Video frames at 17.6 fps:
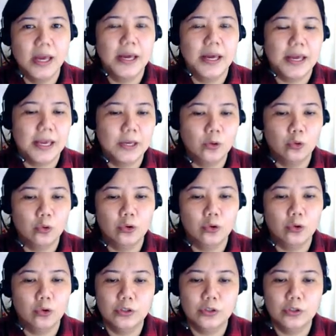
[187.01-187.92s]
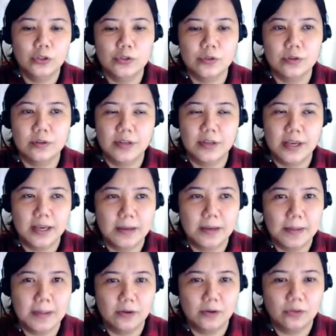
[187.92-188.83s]
in order to think
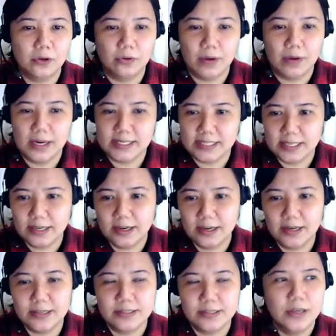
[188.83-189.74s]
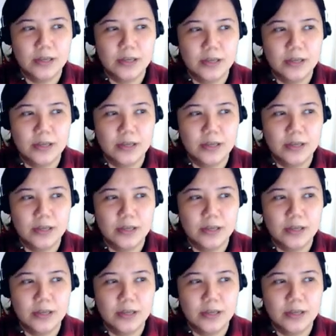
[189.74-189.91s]
about your ideas.